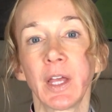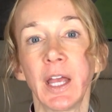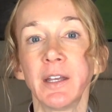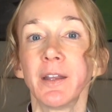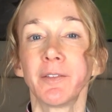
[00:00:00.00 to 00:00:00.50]

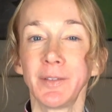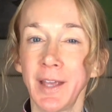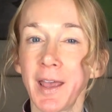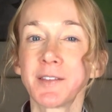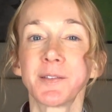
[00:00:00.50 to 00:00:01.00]
And
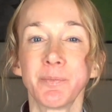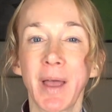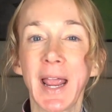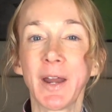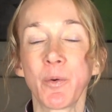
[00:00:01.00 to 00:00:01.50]
yes,
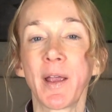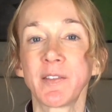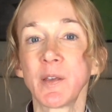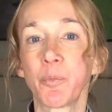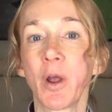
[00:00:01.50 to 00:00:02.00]
my
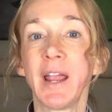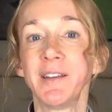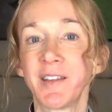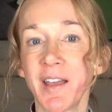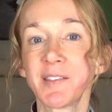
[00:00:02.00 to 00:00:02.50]
anorexic
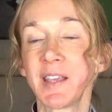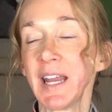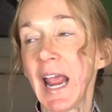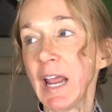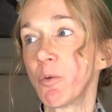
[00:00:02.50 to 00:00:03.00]
brain does
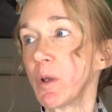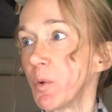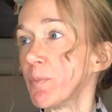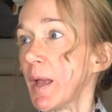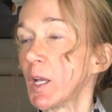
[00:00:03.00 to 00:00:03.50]
get angry
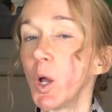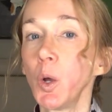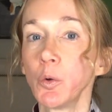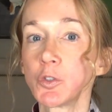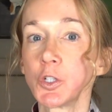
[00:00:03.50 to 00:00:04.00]
with my
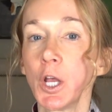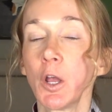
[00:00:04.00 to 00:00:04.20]
coach